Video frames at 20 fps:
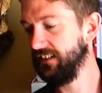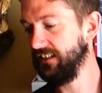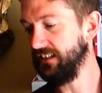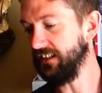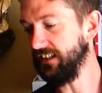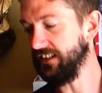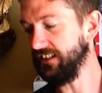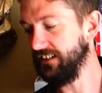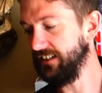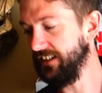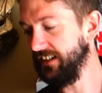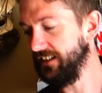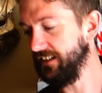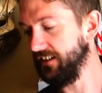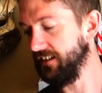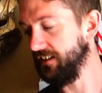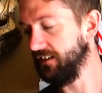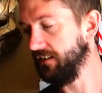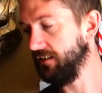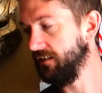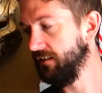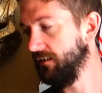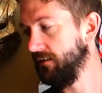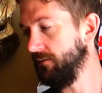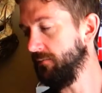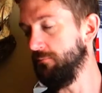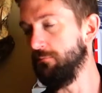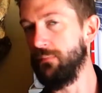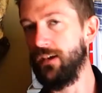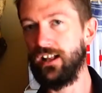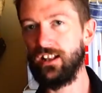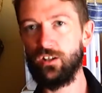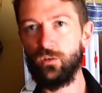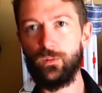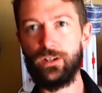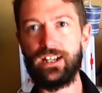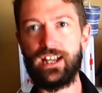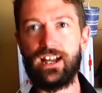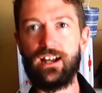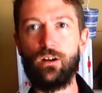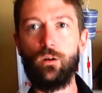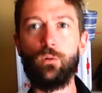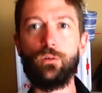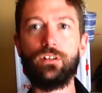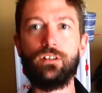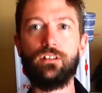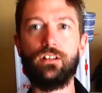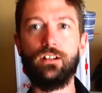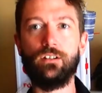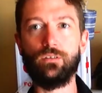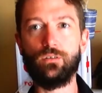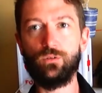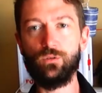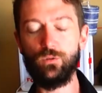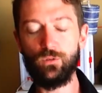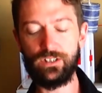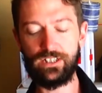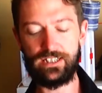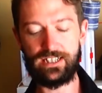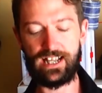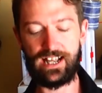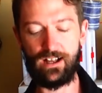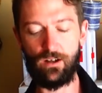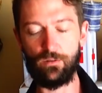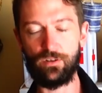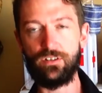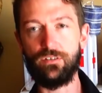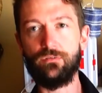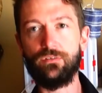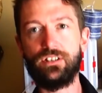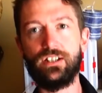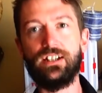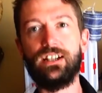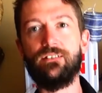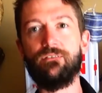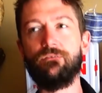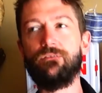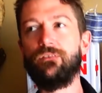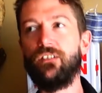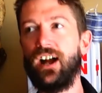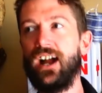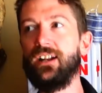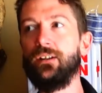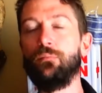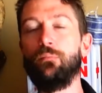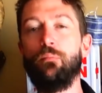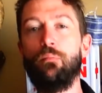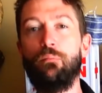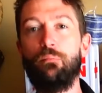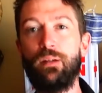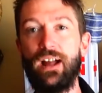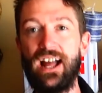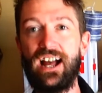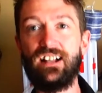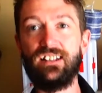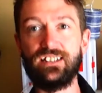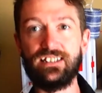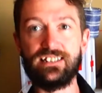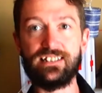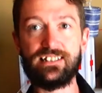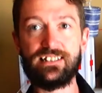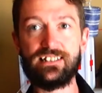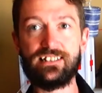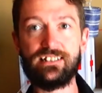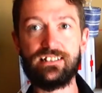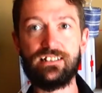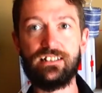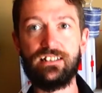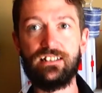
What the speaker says: it needed mellowing out and cooling down to find balance.